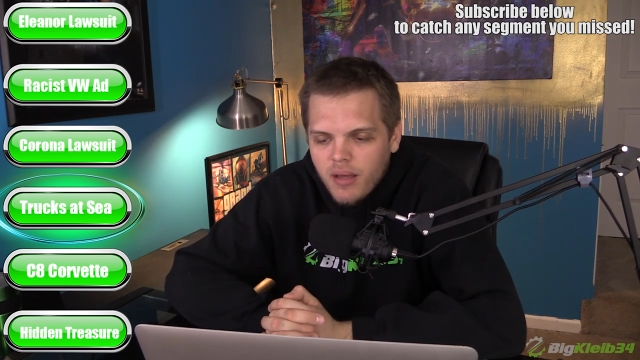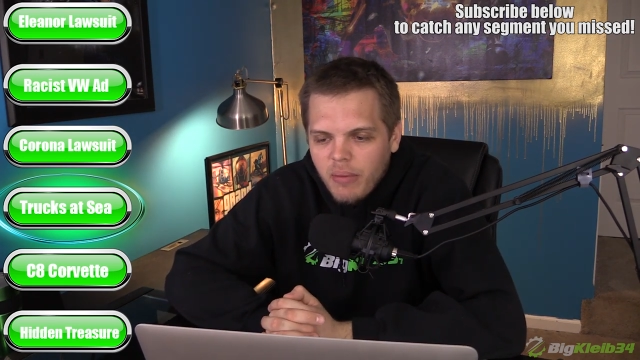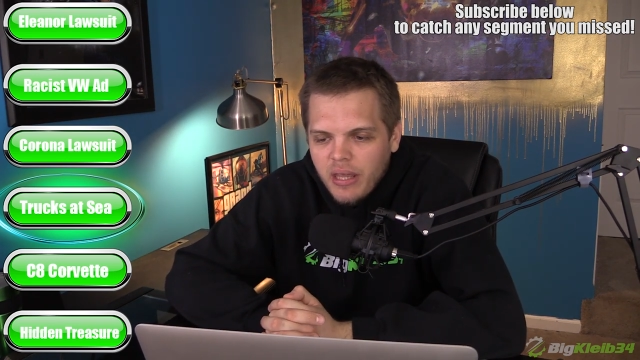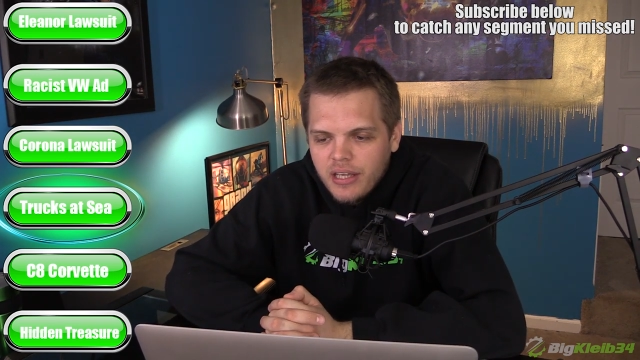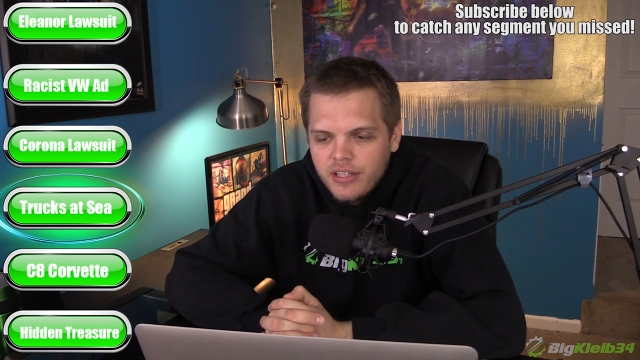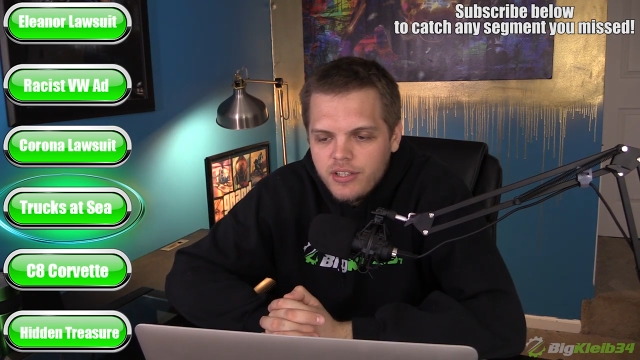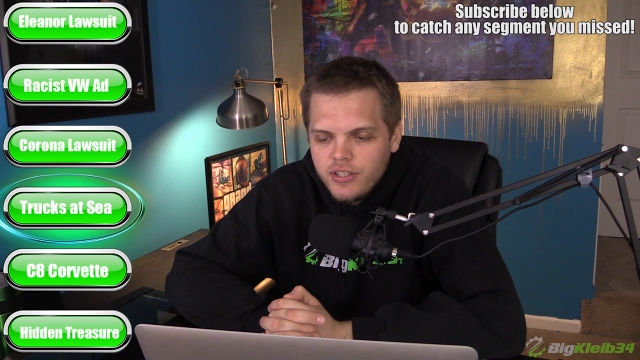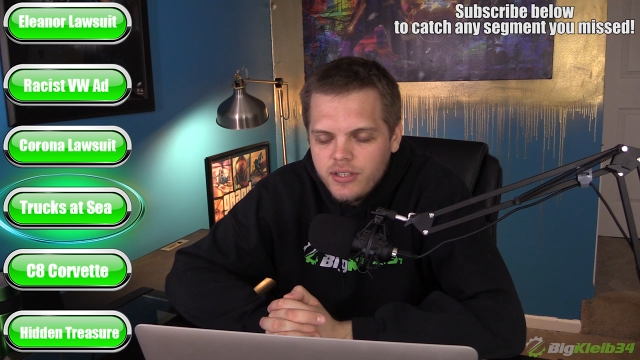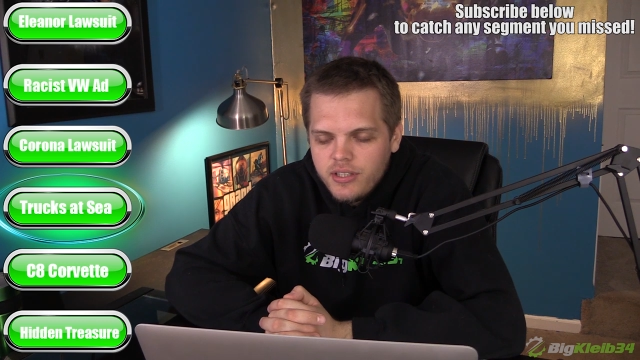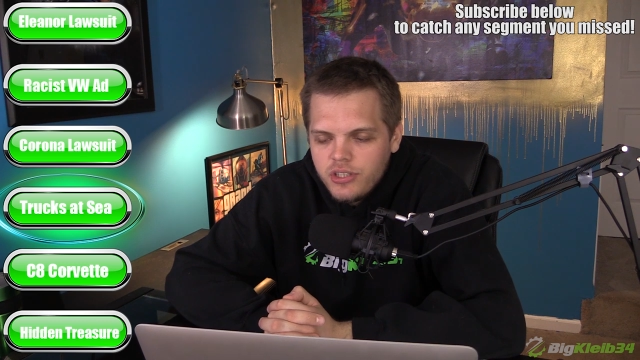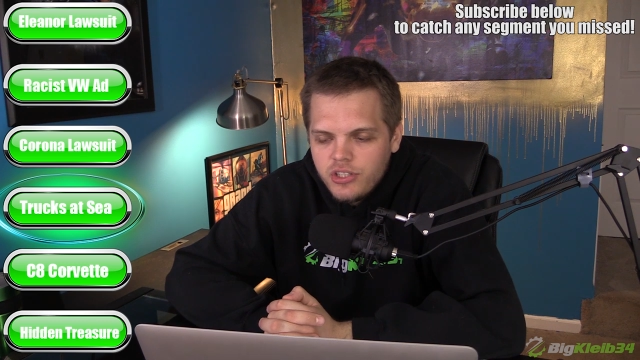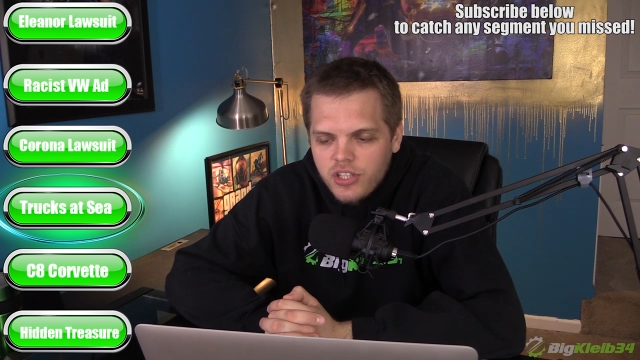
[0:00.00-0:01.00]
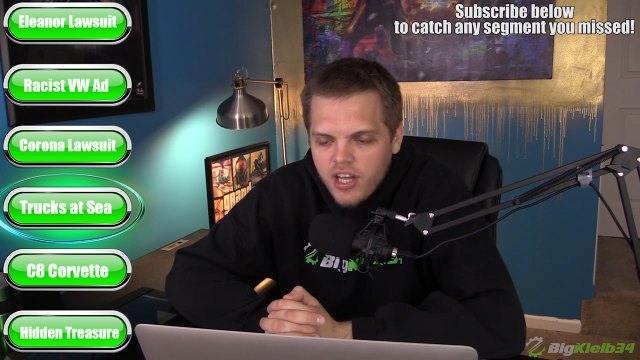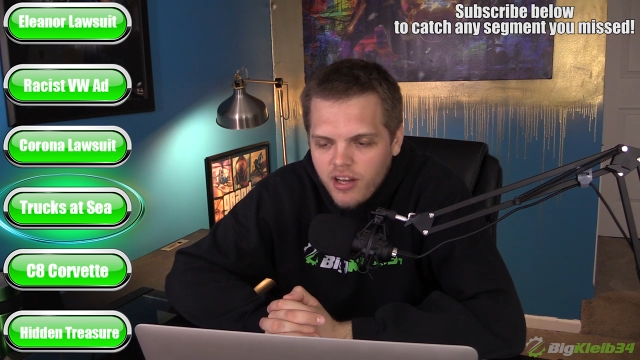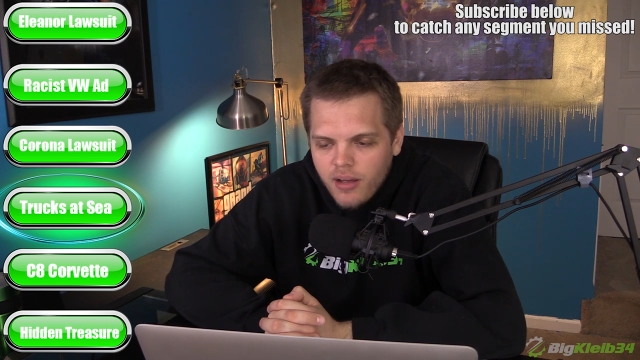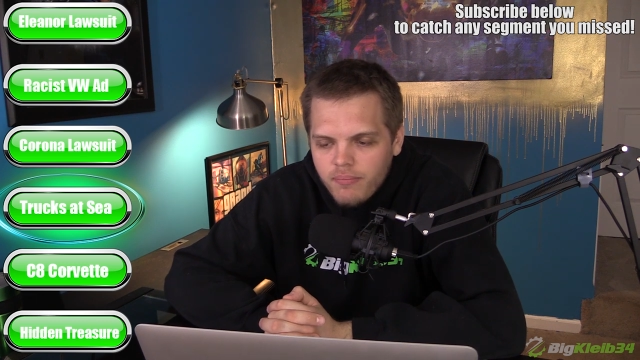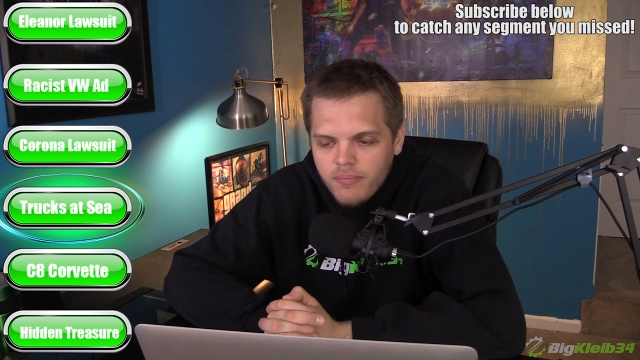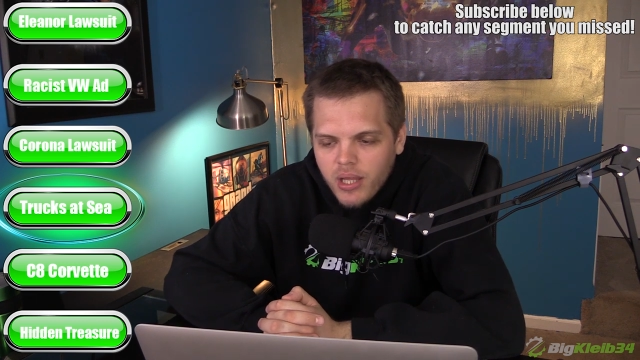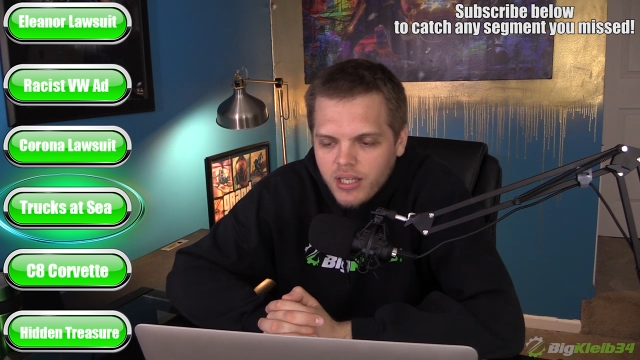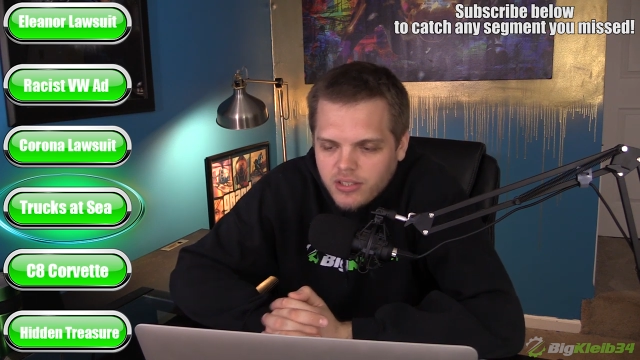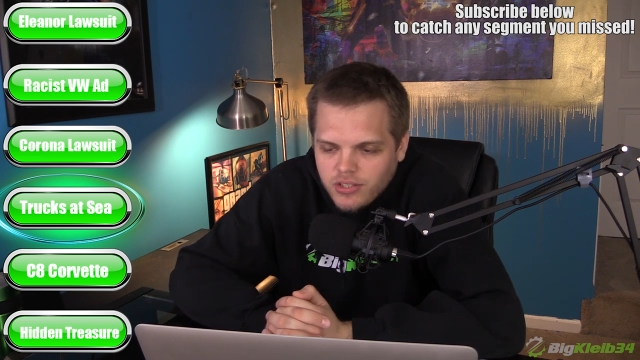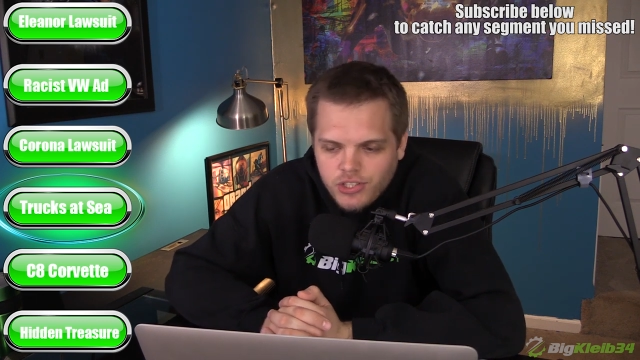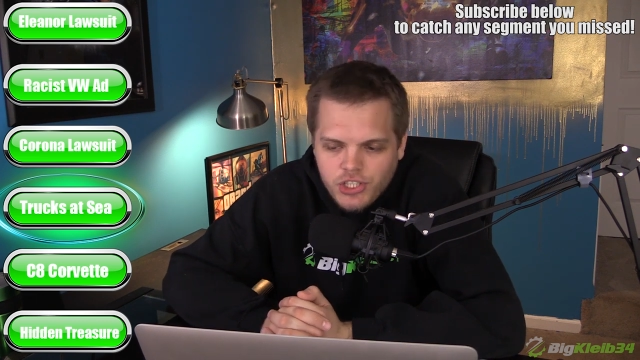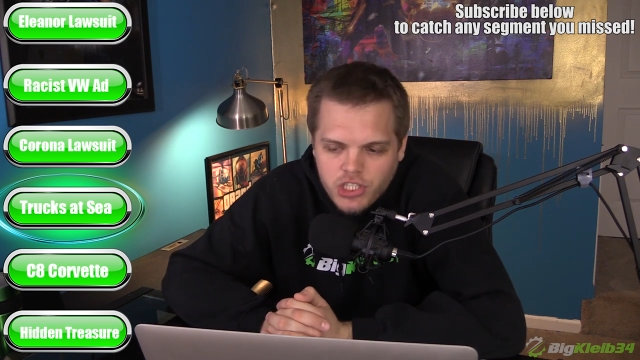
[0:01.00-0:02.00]
I'm like, just shut up.
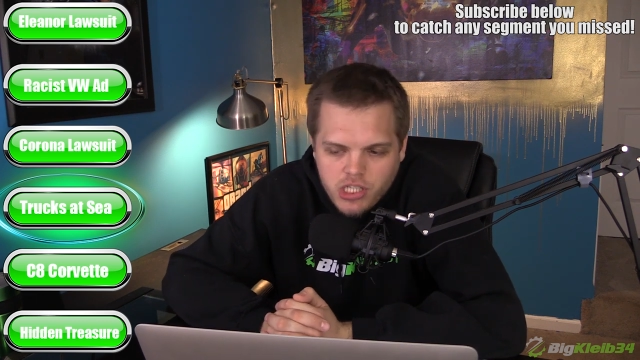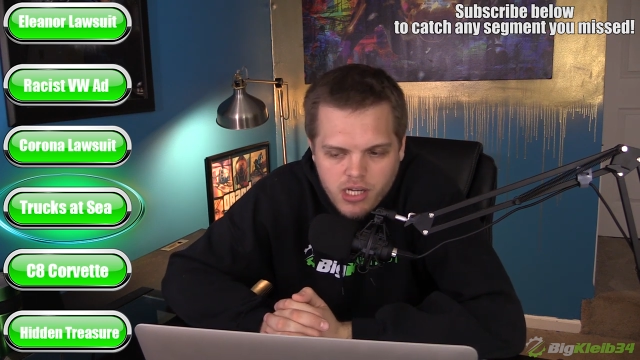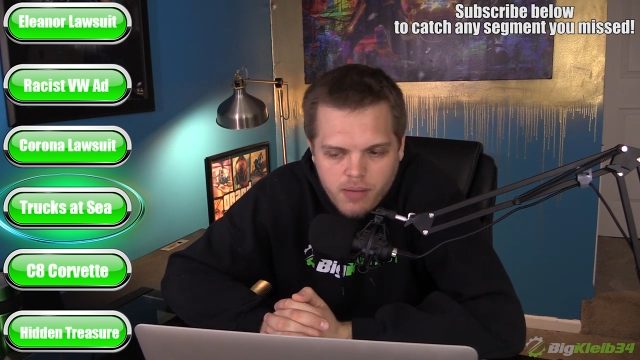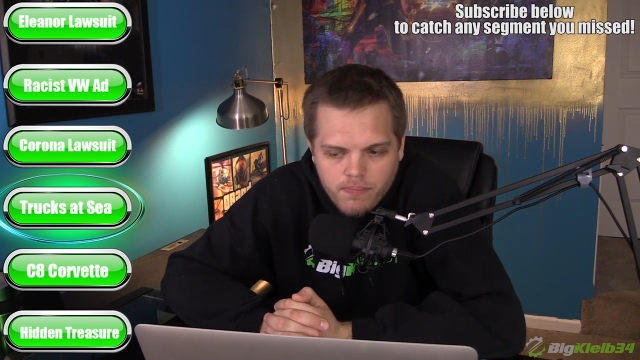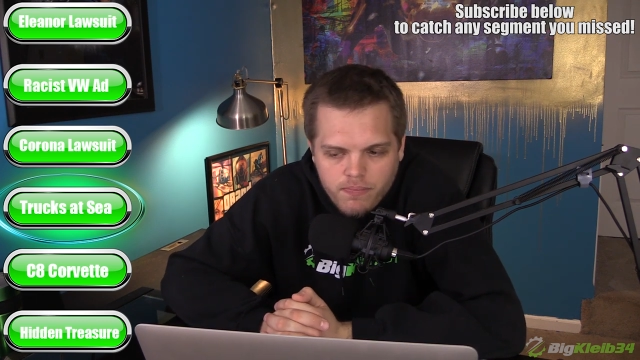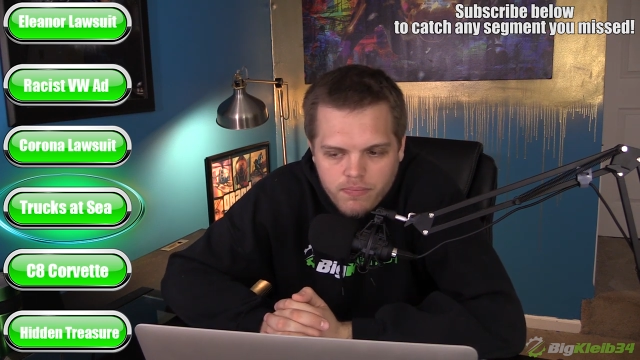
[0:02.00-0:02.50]
Like, just shut up.